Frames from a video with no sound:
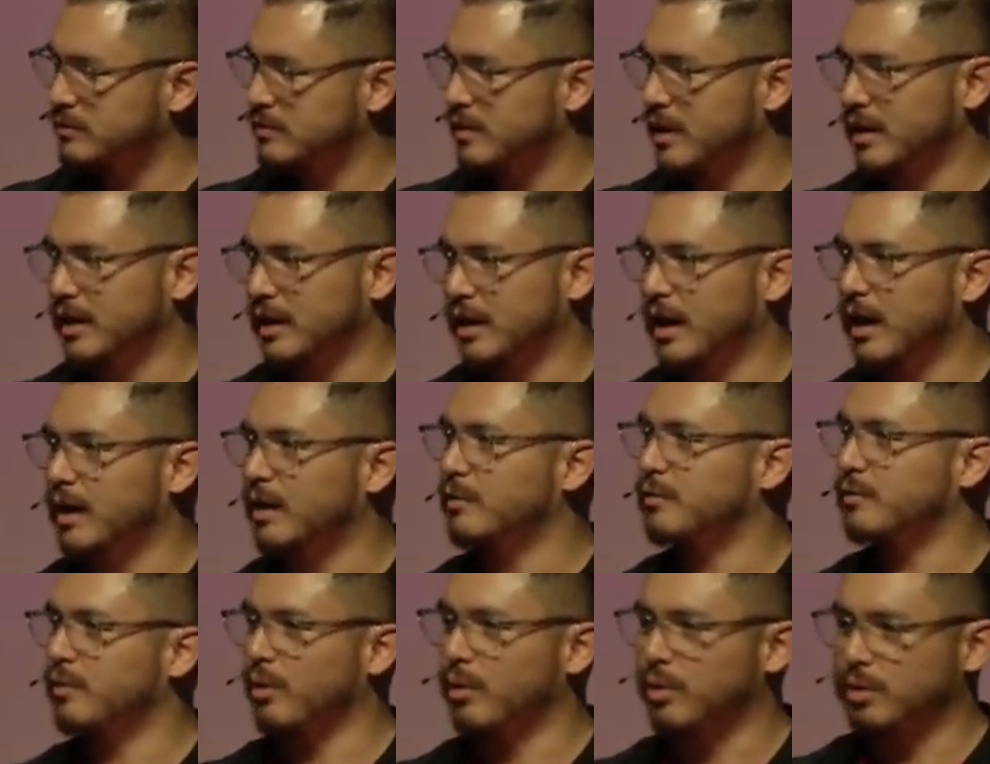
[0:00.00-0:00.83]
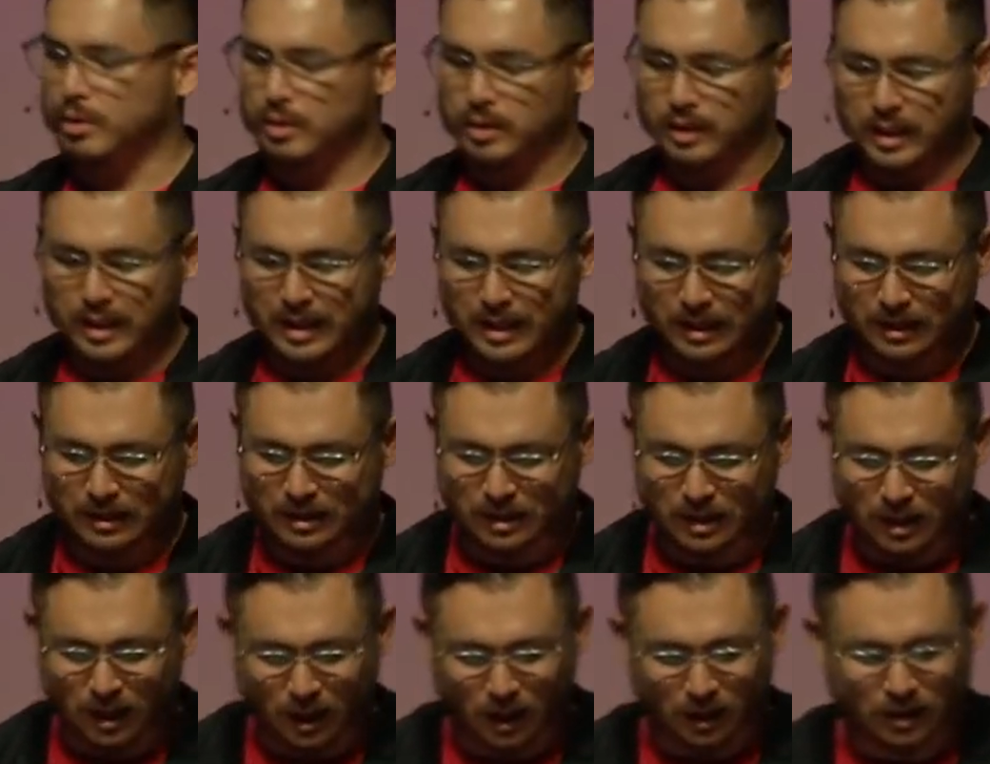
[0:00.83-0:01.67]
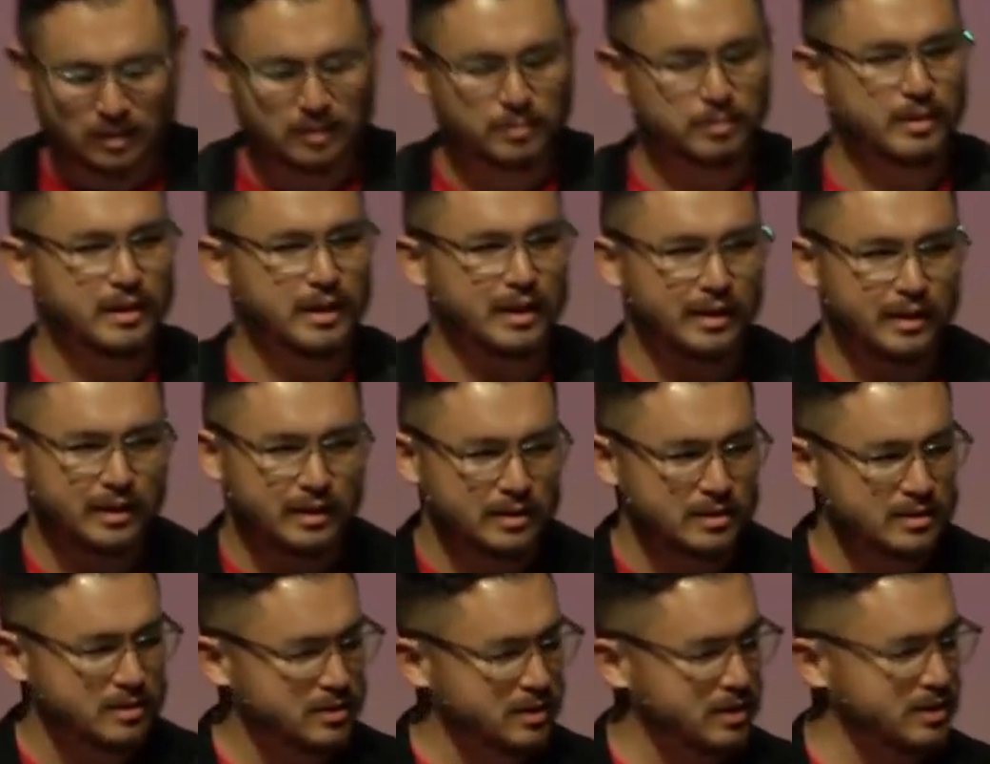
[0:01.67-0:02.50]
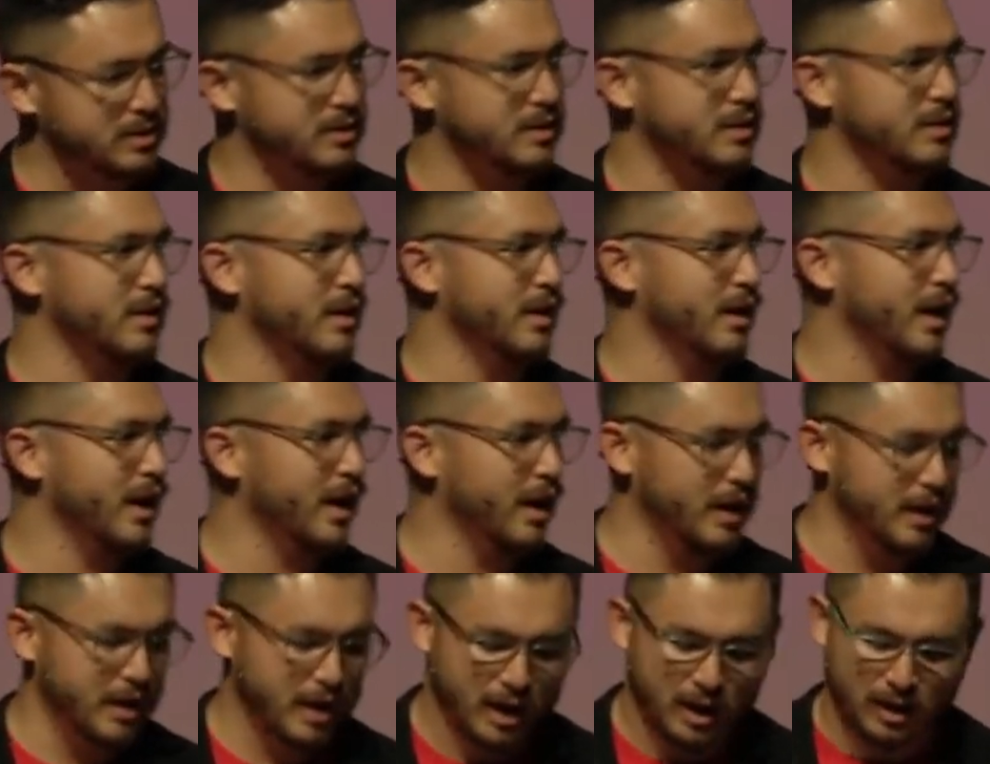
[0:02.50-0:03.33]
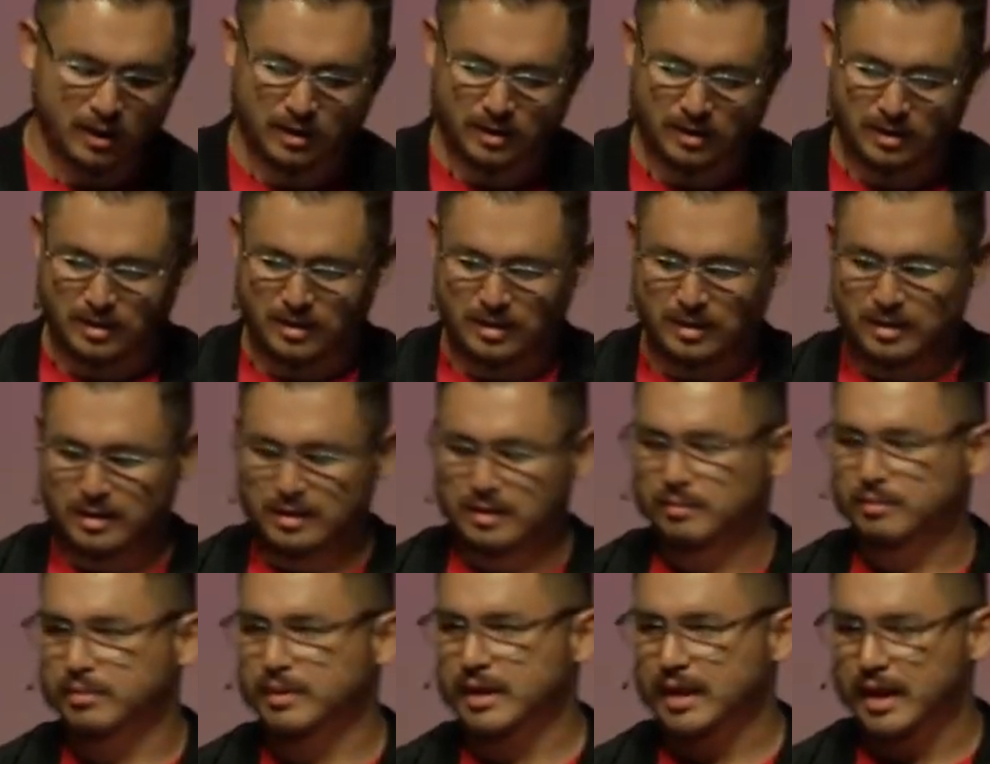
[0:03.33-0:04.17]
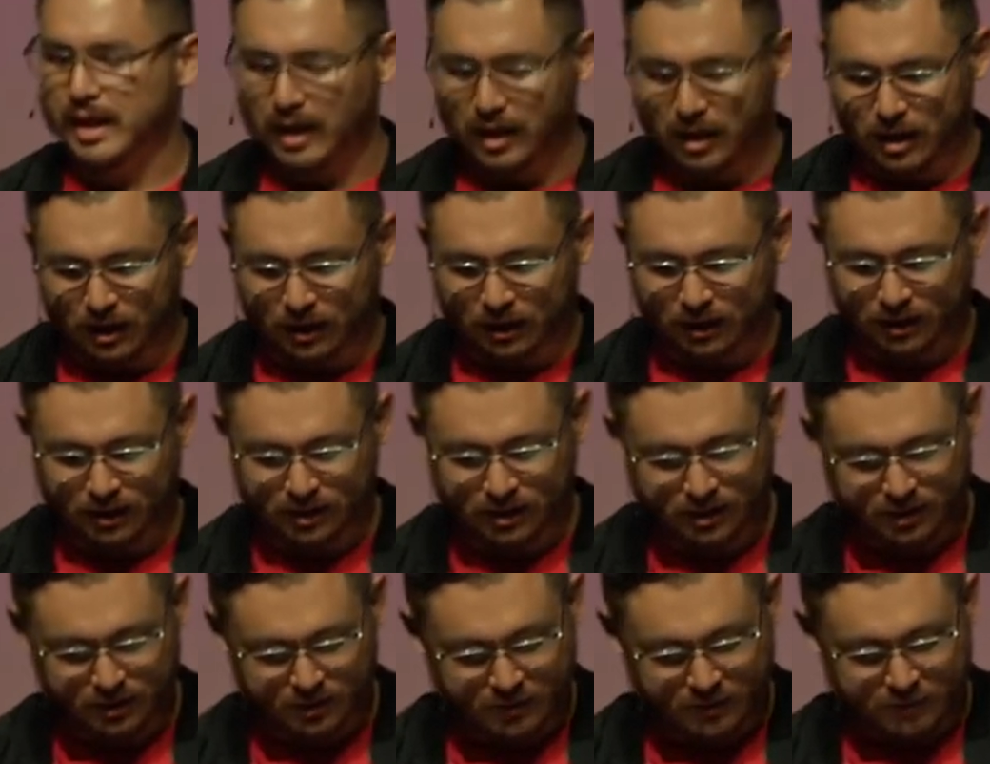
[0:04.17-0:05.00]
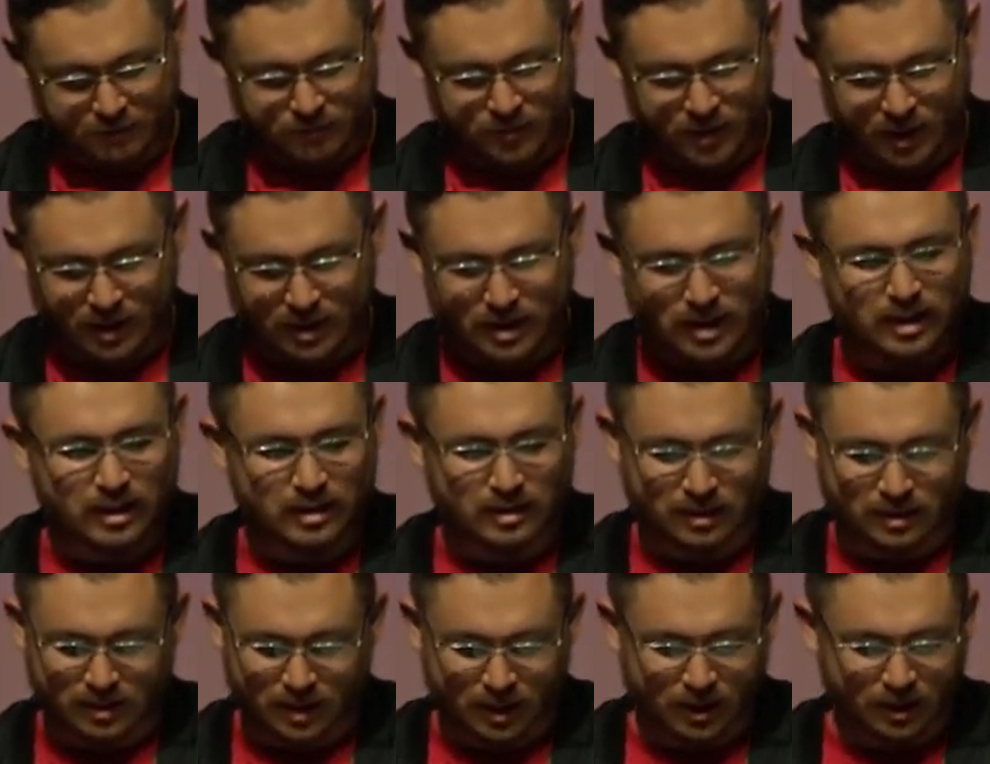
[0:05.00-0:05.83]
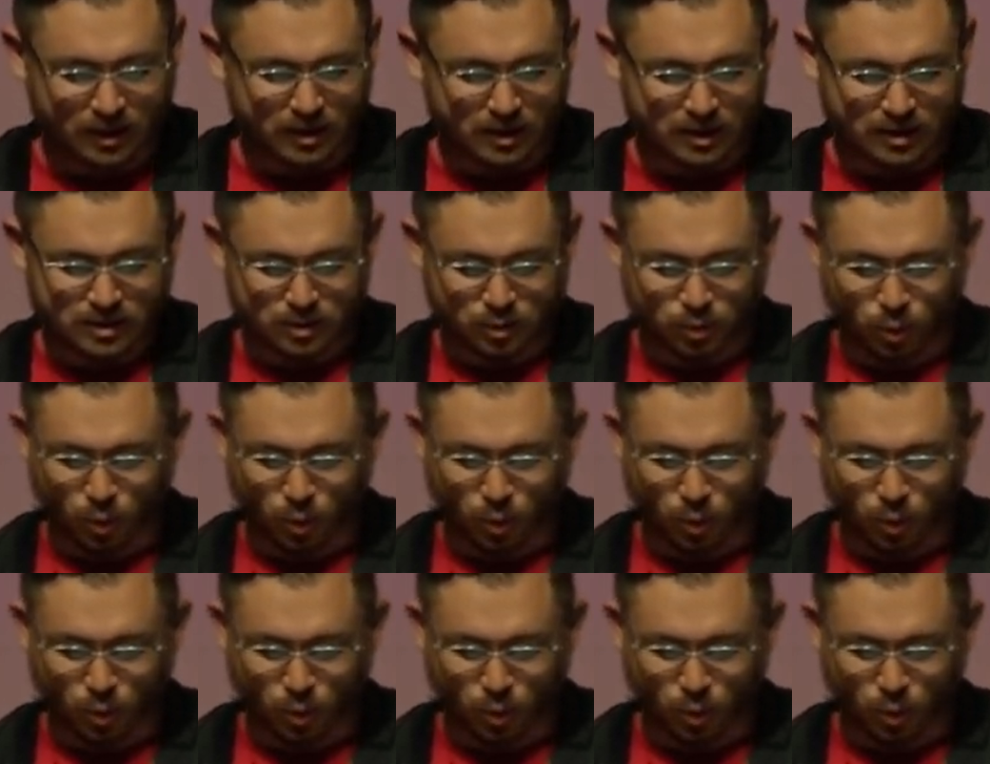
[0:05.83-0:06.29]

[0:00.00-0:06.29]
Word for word: and a God of order cannot be inconsistent and cannot be chaotic in anything that he does.